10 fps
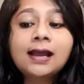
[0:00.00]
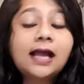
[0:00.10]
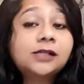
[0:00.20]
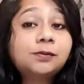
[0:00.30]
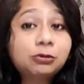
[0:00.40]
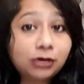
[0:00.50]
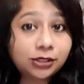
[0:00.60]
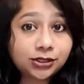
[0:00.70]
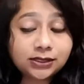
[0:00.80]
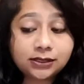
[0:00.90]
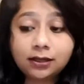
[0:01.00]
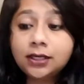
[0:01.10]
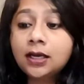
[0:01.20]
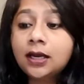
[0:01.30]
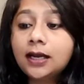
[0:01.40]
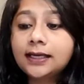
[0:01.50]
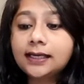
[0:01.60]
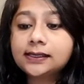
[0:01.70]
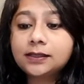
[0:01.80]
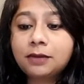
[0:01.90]
has been registered
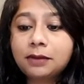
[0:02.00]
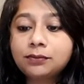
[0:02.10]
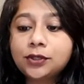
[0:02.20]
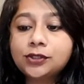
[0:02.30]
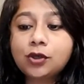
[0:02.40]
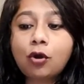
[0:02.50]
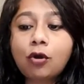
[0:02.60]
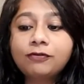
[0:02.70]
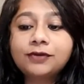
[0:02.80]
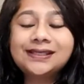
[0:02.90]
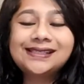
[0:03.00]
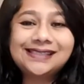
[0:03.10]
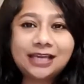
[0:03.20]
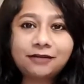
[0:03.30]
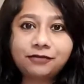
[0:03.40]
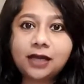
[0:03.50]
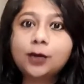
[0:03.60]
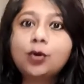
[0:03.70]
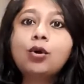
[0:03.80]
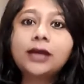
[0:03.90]
against the members of the CFI,
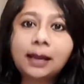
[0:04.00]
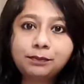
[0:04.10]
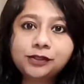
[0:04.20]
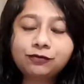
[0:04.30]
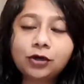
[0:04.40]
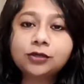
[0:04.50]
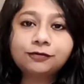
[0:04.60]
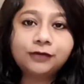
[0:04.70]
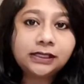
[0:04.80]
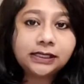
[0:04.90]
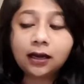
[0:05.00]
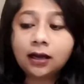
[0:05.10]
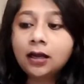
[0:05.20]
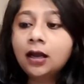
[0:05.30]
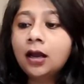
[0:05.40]
or Campus Front of India,